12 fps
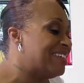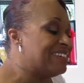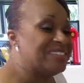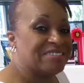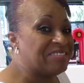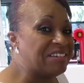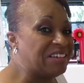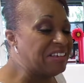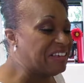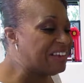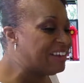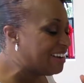Don't like
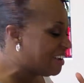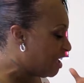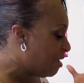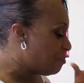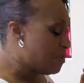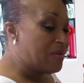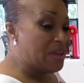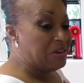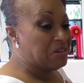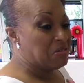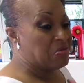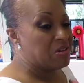it. But
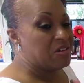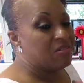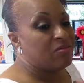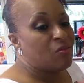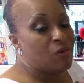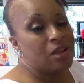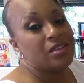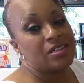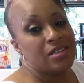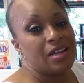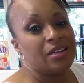peanut oil, one, does not...